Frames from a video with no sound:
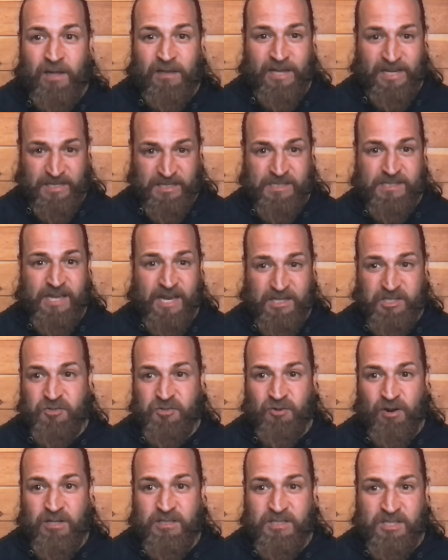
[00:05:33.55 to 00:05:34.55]
Like sex,
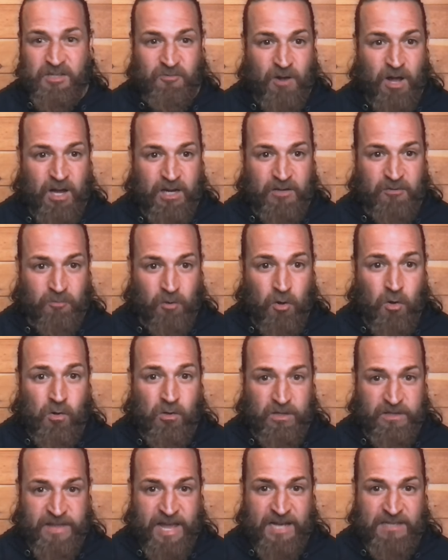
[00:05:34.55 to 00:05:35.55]
drugs and rock and roll
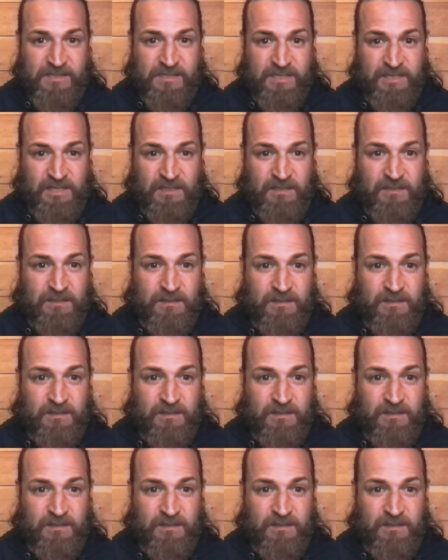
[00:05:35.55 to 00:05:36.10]
in that scene.